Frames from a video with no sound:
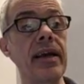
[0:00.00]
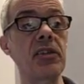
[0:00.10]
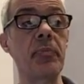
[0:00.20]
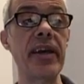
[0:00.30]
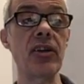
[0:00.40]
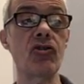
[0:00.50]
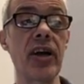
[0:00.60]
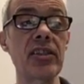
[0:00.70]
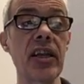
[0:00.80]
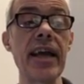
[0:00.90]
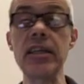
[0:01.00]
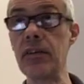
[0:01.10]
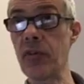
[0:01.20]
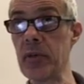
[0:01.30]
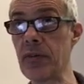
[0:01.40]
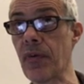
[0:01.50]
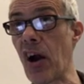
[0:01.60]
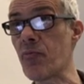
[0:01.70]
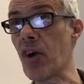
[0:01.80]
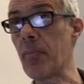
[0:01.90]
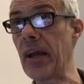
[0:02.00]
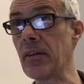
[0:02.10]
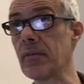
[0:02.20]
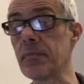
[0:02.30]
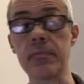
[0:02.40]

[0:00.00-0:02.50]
it's being translated from its 5' end.